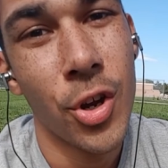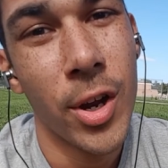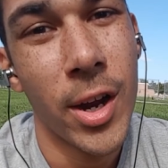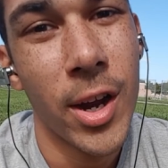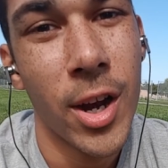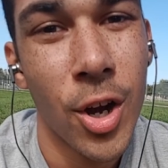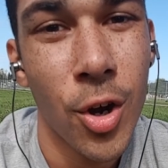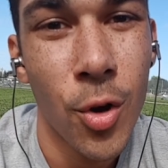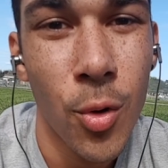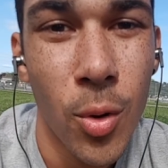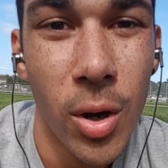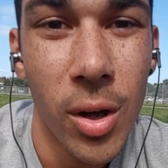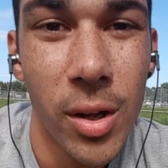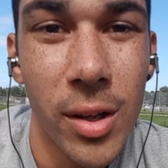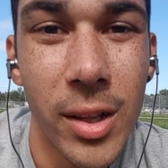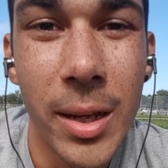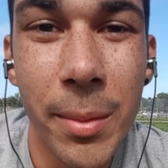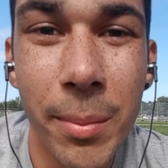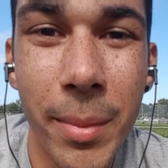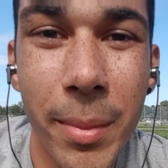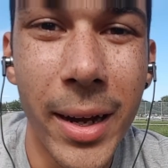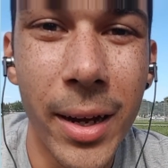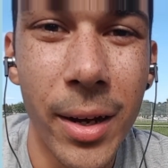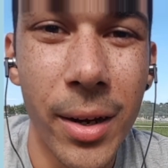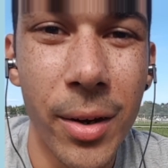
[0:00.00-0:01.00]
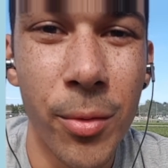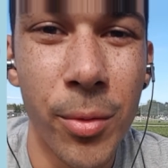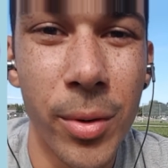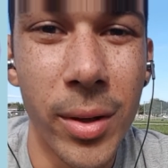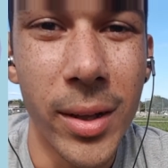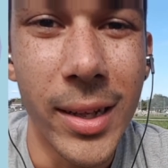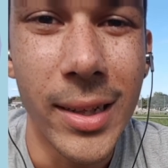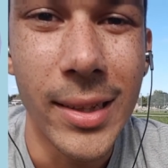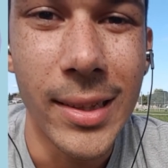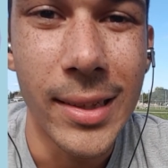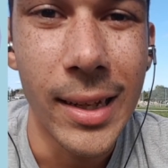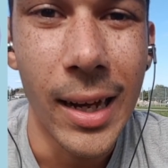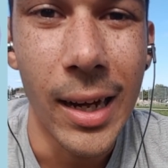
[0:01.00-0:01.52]
your air quality might
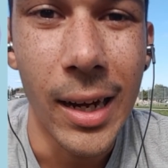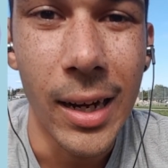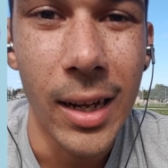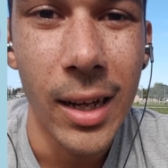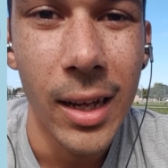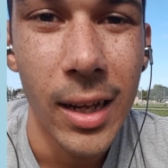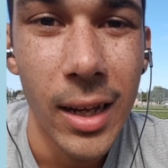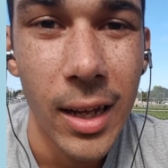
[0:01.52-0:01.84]
really suck.